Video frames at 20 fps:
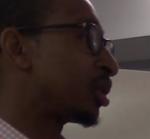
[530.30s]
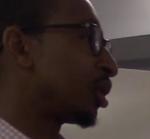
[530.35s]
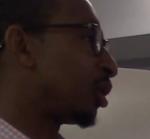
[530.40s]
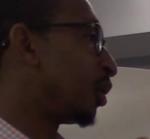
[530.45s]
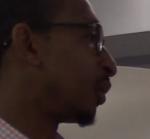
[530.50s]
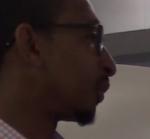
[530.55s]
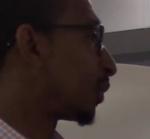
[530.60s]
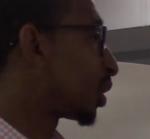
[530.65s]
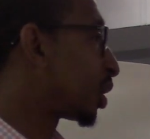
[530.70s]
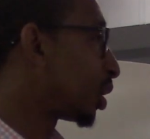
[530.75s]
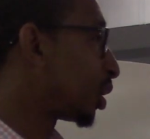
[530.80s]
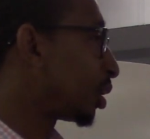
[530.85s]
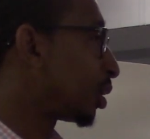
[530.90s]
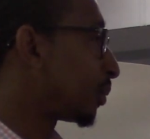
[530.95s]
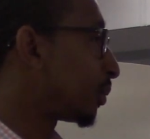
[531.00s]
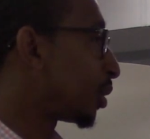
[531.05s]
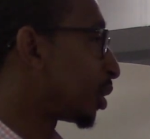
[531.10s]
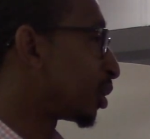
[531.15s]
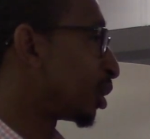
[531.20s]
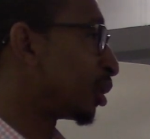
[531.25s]
to
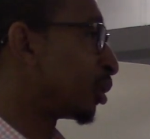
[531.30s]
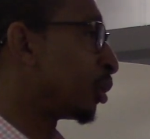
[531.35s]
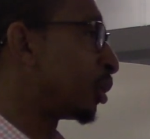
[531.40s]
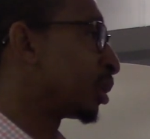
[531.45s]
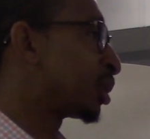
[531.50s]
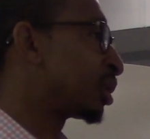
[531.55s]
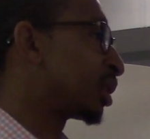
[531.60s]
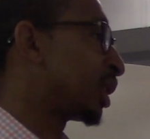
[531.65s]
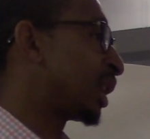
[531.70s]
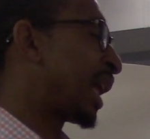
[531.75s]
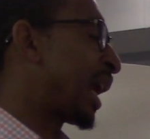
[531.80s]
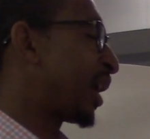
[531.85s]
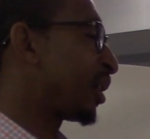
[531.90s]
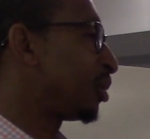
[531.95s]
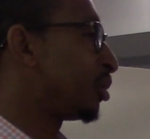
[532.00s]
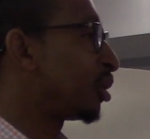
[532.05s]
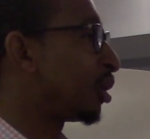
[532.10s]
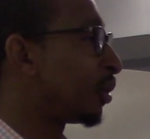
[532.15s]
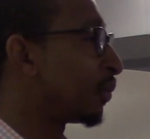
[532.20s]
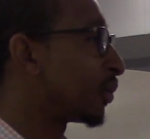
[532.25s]
overcome, or the Lord to allow
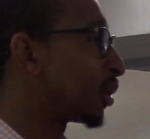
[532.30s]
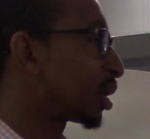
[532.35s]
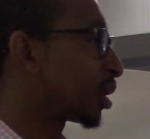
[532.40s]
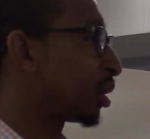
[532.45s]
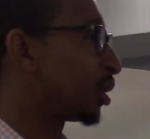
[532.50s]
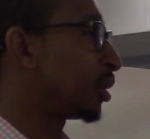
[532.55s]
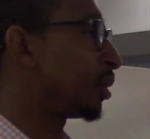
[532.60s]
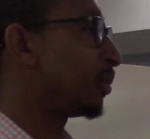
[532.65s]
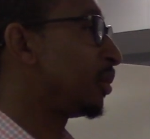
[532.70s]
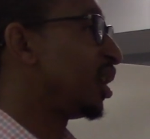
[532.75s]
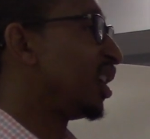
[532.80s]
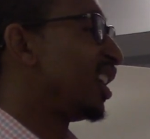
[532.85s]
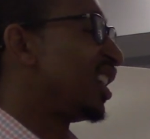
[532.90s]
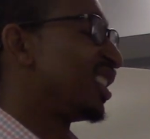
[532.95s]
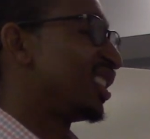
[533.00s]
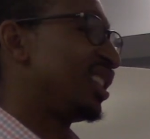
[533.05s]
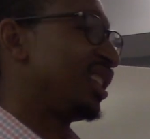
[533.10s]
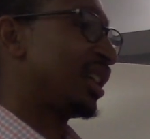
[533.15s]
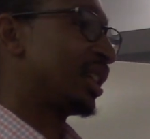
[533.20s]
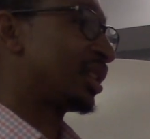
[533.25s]
you to overcome,
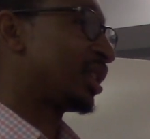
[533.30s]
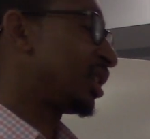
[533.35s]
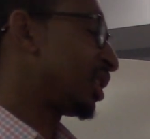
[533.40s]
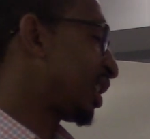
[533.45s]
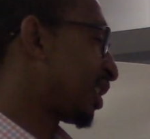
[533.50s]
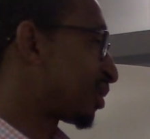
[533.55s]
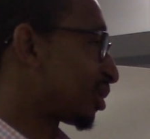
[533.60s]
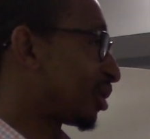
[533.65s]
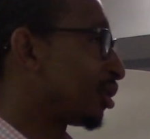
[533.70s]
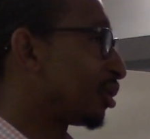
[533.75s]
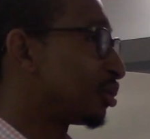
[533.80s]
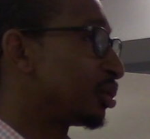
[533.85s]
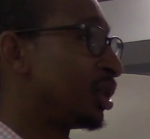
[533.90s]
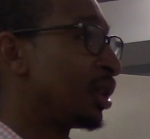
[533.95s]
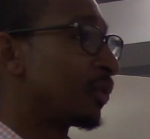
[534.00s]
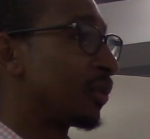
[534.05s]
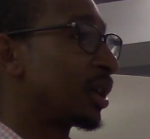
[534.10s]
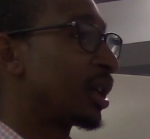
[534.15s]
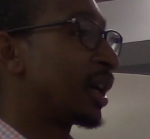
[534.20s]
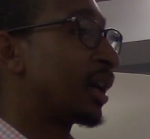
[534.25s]
then I think that's a whole
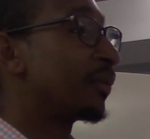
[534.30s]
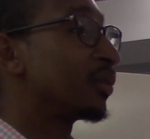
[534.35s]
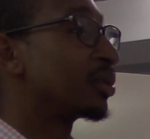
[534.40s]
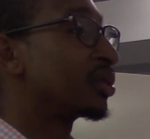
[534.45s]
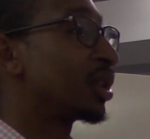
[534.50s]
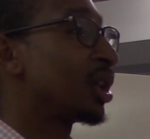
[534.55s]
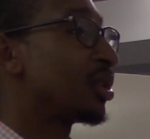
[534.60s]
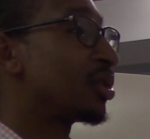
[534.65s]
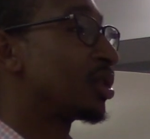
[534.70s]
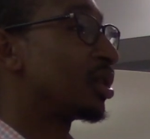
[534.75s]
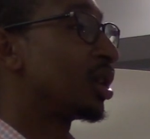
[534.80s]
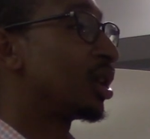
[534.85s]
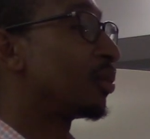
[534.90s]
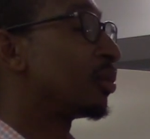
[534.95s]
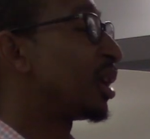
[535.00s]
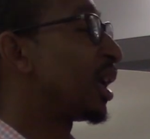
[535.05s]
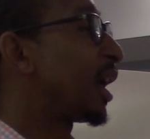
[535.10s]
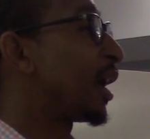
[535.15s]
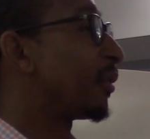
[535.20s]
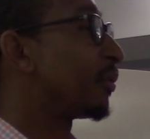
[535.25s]
different conversation that
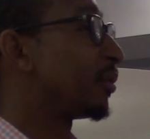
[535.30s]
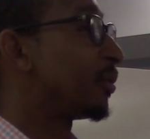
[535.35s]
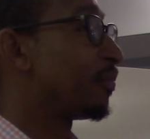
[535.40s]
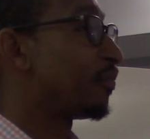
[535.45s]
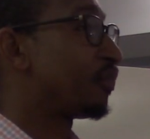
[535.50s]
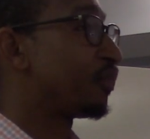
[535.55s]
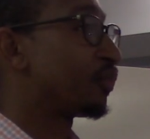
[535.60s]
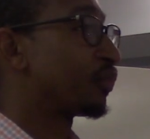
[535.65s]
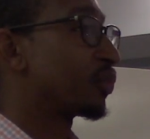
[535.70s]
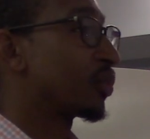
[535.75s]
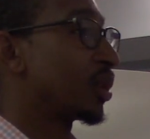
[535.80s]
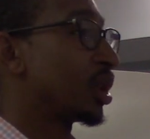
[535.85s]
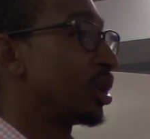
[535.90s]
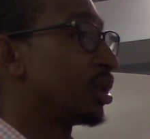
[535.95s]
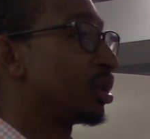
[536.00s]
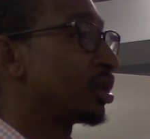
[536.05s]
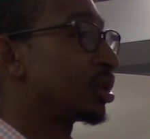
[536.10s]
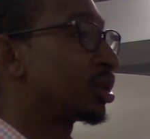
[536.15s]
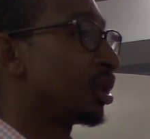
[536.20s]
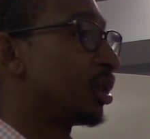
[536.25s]
we're having.
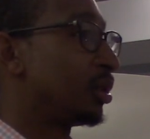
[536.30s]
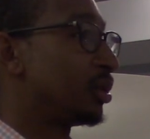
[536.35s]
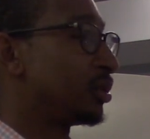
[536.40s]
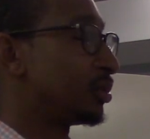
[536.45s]
So